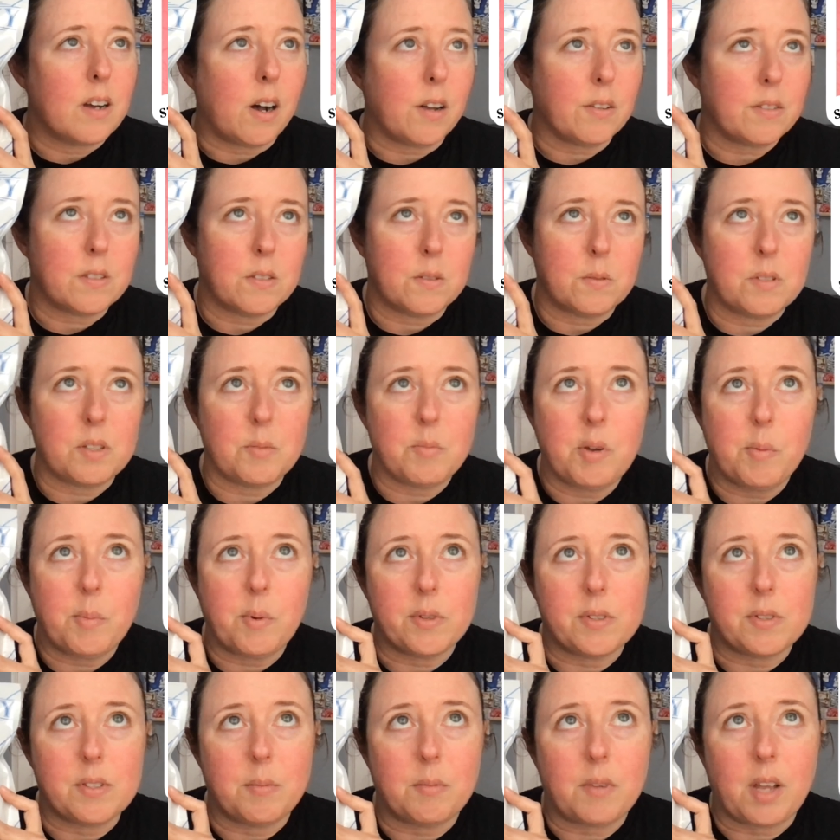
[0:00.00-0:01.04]
Also, some
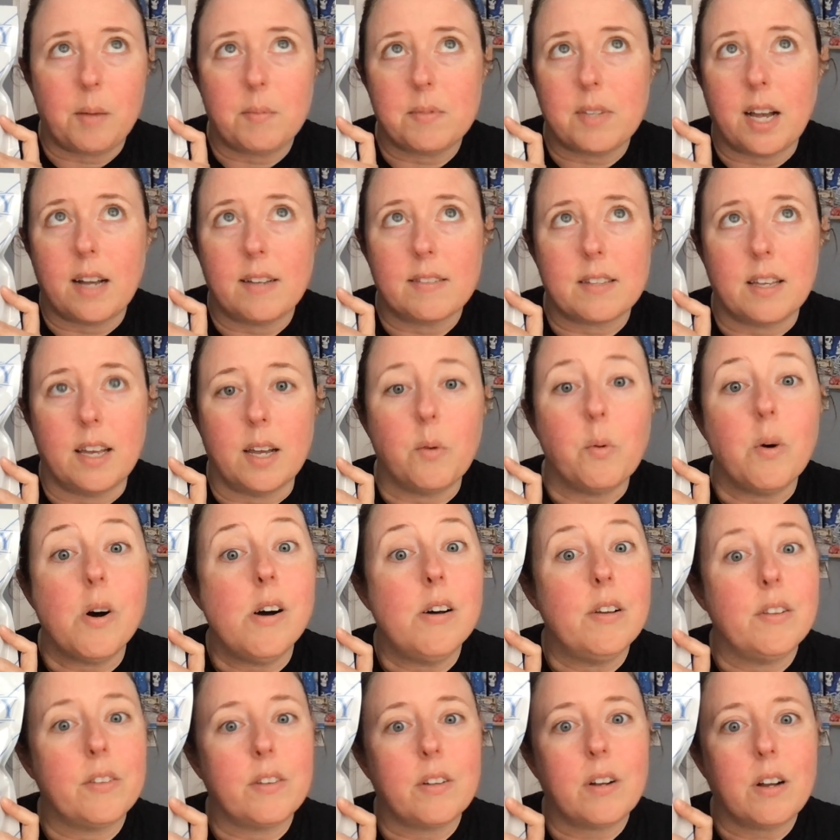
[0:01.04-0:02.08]
people sometimes ask like,
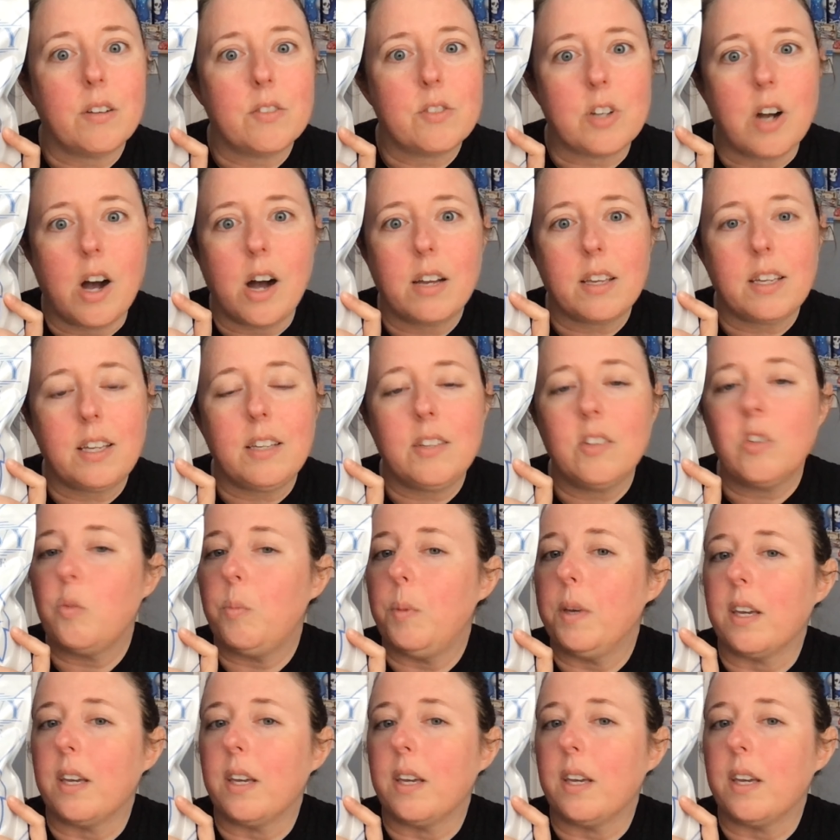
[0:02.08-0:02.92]
well, is it all chonkies?